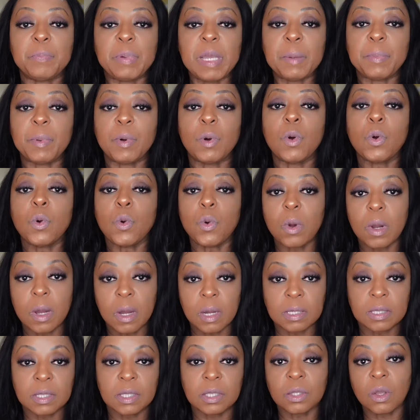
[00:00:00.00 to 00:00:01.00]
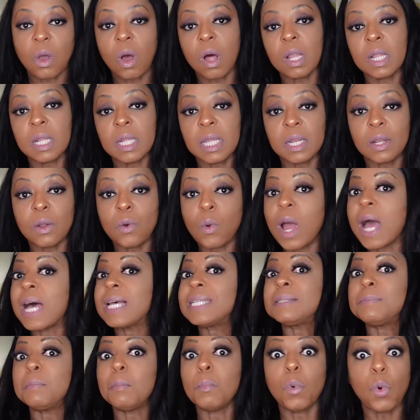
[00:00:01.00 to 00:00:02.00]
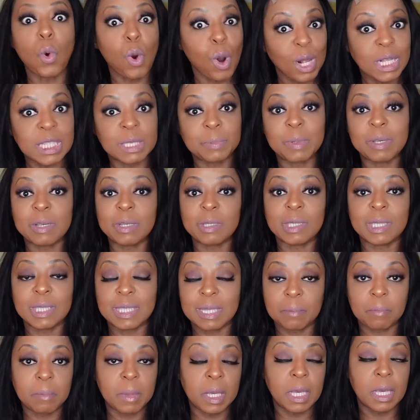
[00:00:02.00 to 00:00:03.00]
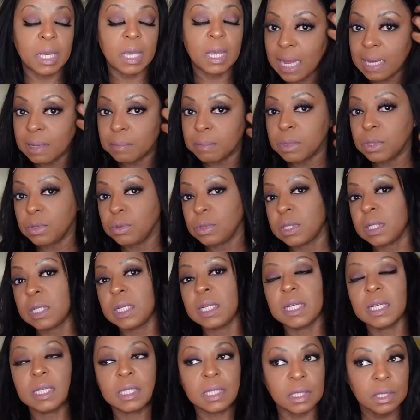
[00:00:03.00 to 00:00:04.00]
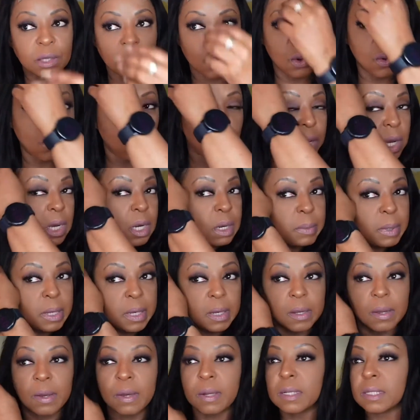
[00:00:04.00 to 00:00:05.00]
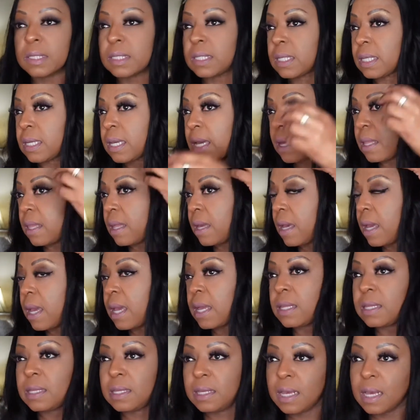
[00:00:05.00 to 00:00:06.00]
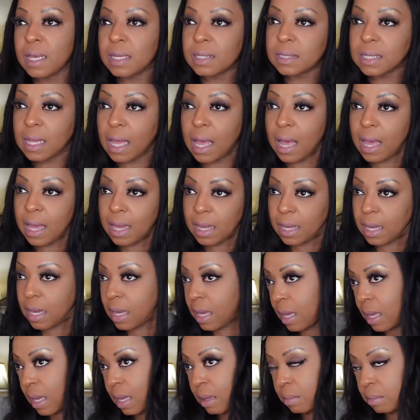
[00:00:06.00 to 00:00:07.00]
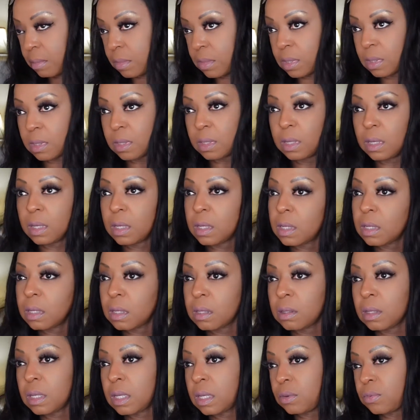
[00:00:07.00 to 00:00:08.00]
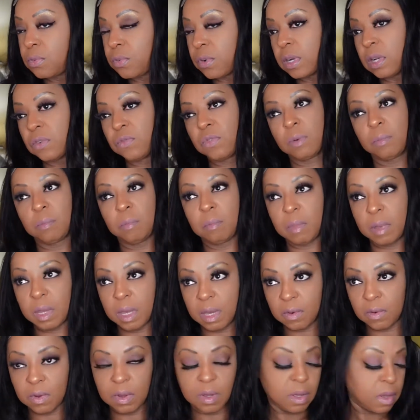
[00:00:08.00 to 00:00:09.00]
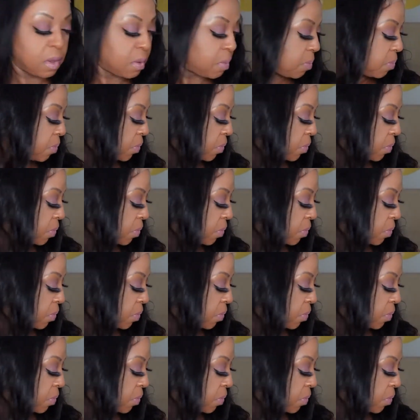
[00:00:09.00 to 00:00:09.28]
People who are installing it, who has more experience than me. I am new to this, so we're going to be learning together. And yes, I am in front of a mirror.